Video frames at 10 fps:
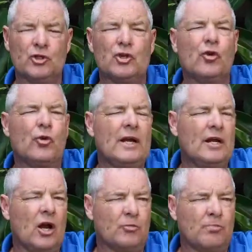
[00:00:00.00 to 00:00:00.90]
to
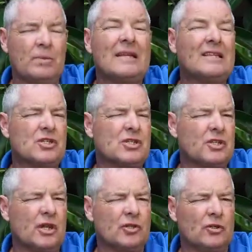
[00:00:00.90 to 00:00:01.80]
create a big
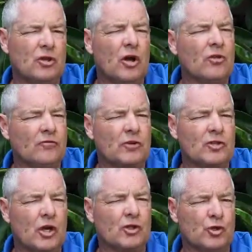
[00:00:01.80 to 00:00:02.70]
disconnection on the front
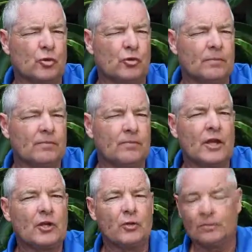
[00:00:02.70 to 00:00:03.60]
side shoulder.
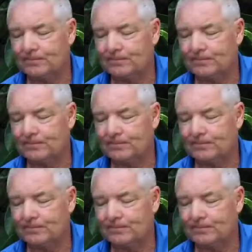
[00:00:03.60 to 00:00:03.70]
Thank you.